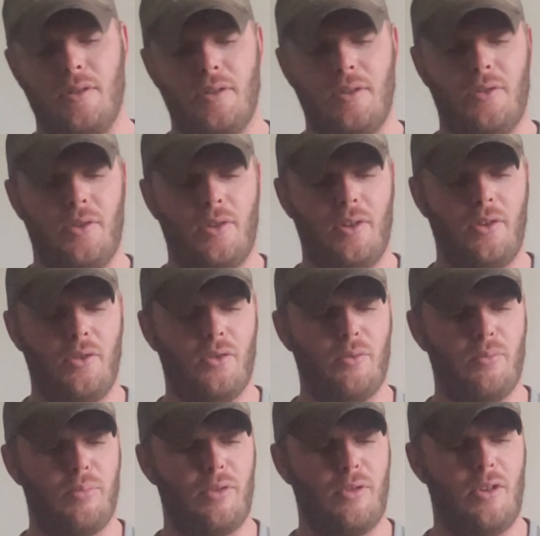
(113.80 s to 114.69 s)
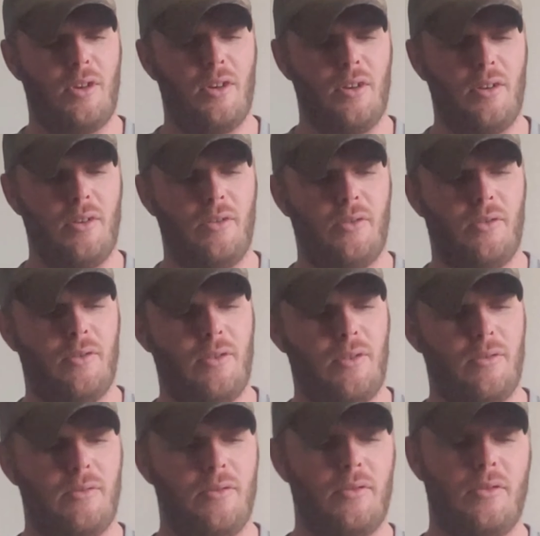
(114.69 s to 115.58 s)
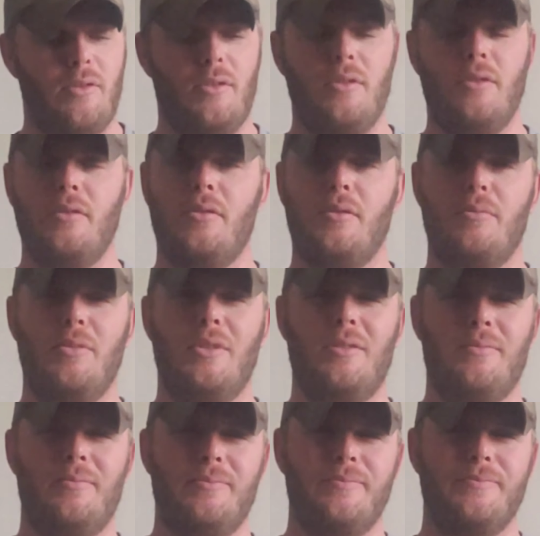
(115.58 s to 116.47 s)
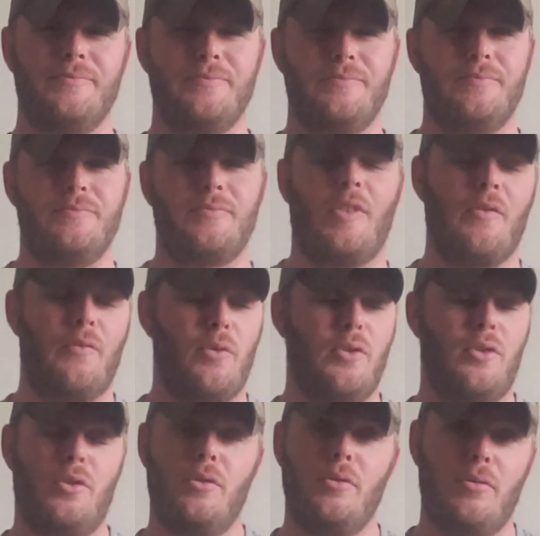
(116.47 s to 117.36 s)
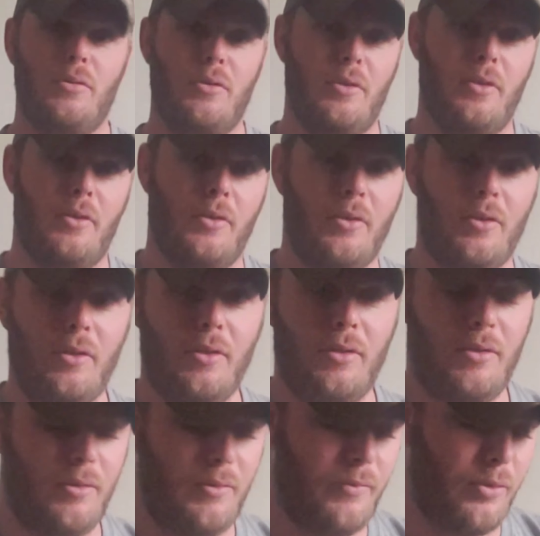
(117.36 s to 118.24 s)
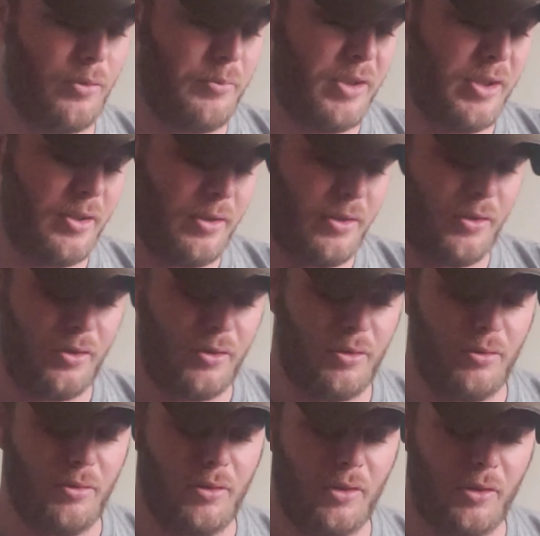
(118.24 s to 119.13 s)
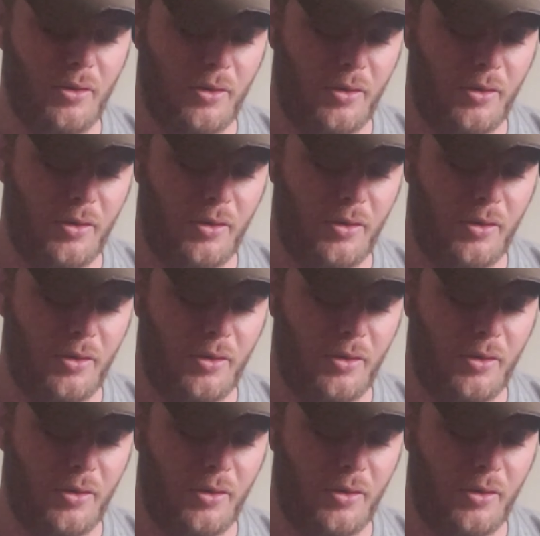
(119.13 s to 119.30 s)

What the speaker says: It's a surprise. Not really. I mean, for you it is. For me it is too, because